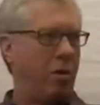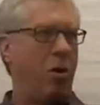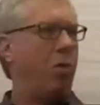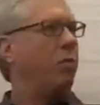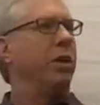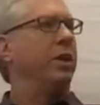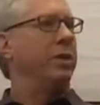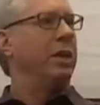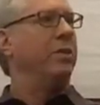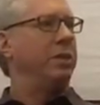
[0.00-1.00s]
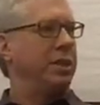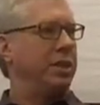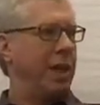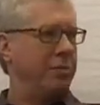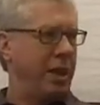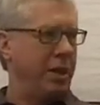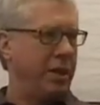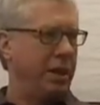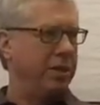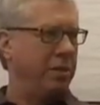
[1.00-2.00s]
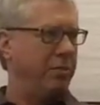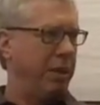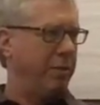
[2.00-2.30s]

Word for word: all really need these same techniques to be